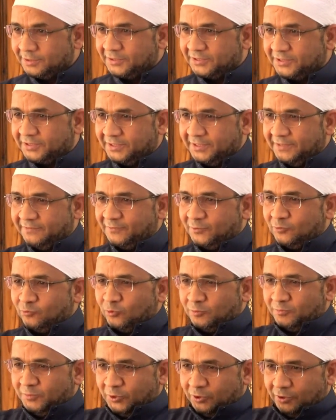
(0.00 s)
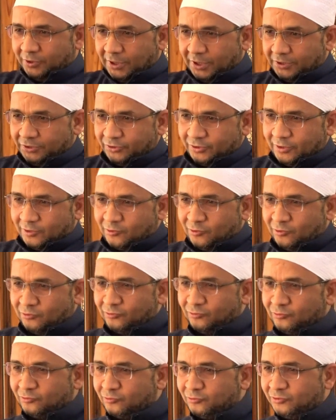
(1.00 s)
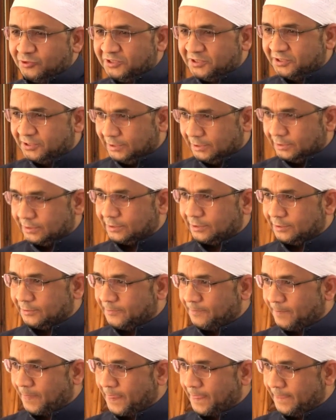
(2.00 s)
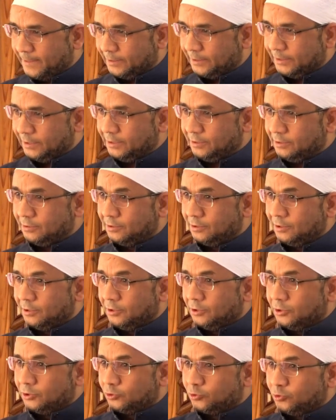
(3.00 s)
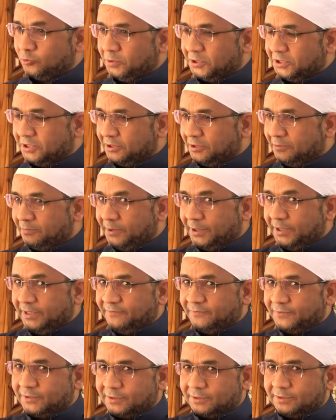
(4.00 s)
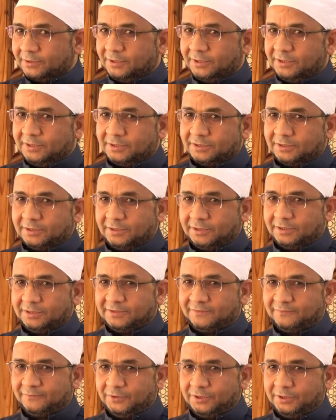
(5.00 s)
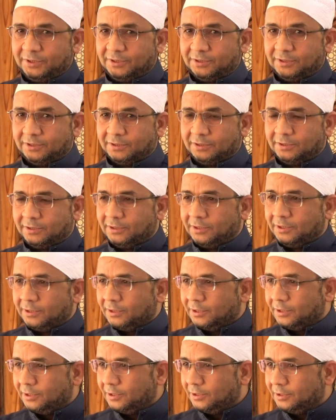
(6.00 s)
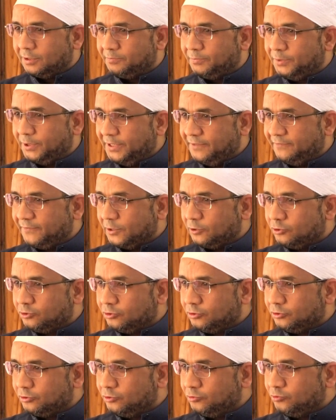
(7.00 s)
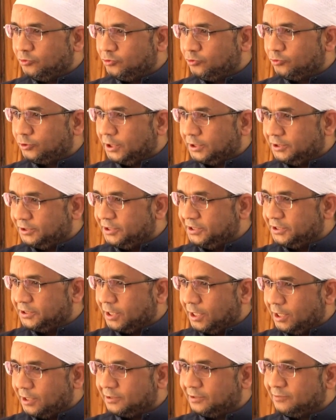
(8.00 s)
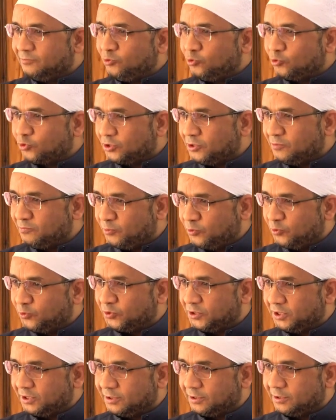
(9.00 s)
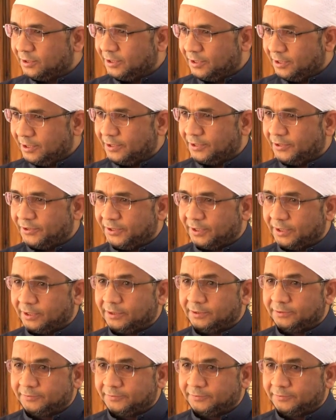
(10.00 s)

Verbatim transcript: Stephen will be judged according to his deeds. Okay? So, but the belief is, is, is very, uh, and to, doing good that these are the most important uh, thing.